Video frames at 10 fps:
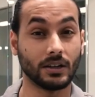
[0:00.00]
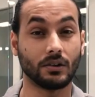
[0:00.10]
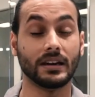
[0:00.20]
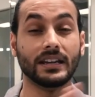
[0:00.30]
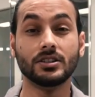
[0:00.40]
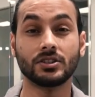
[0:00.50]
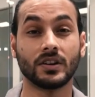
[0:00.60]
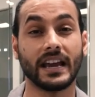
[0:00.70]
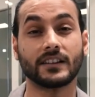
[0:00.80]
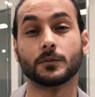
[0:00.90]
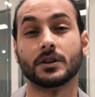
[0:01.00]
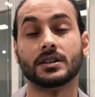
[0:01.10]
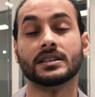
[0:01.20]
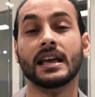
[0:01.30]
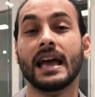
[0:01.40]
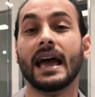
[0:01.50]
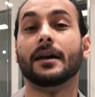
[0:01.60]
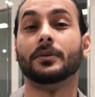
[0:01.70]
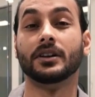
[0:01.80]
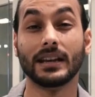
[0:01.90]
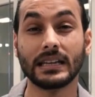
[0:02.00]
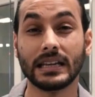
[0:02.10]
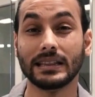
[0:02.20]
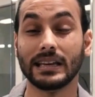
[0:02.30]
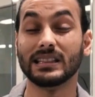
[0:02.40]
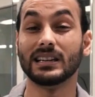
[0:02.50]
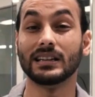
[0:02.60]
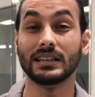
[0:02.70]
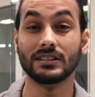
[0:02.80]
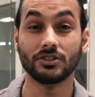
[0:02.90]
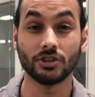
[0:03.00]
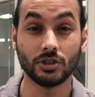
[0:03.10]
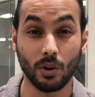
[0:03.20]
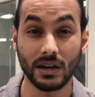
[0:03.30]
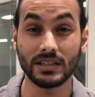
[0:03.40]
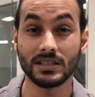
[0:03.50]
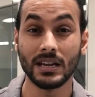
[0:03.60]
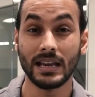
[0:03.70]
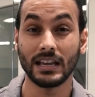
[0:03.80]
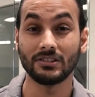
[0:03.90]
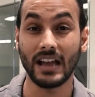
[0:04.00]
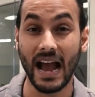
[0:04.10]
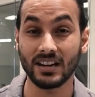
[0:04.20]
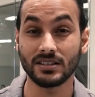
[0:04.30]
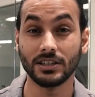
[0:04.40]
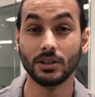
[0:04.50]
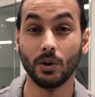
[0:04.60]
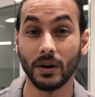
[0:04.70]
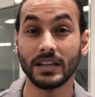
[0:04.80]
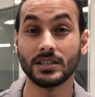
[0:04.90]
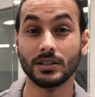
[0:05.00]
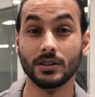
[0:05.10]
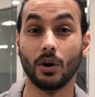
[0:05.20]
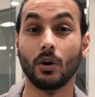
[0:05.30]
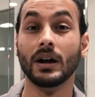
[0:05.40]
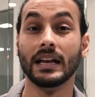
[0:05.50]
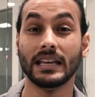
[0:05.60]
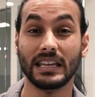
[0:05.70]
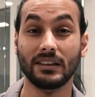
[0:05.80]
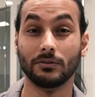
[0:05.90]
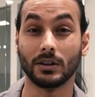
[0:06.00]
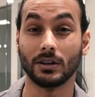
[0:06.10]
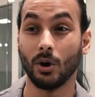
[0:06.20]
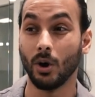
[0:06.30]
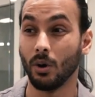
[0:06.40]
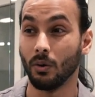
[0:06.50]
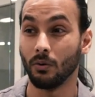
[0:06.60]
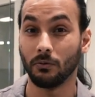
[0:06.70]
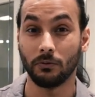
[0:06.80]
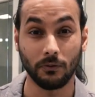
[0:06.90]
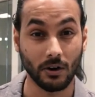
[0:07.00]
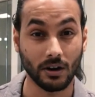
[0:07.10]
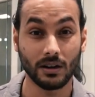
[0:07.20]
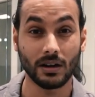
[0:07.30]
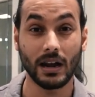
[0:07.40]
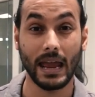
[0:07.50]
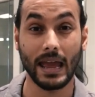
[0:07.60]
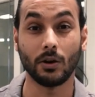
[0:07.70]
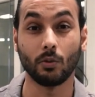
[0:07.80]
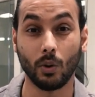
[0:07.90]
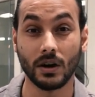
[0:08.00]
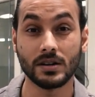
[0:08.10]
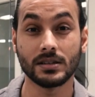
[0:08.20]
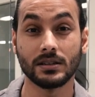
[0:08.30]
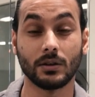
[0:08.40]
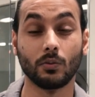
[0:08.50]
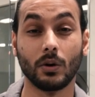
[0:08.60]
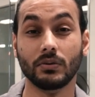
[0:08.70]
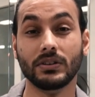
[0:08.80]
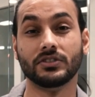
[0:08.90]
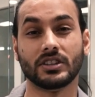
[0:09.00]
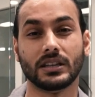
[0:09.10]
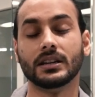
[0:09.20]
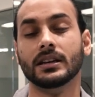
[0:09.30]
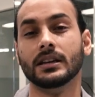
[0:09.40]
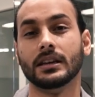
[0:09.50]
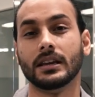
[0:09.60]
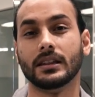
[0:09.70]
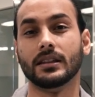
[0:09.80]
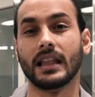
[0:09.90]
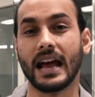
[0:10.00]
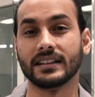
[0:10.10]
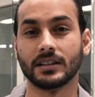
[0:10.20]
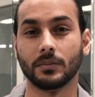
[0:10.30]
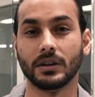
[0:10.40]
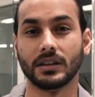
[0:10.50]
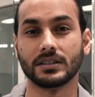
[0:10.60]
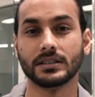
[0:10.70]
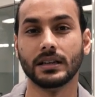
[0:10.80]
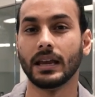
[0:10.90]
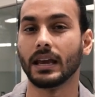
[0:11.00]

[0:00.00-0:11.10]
You know, industry experts have predicted that the shortage is actually going to go even further and worse than what we've seen in the last couple of years.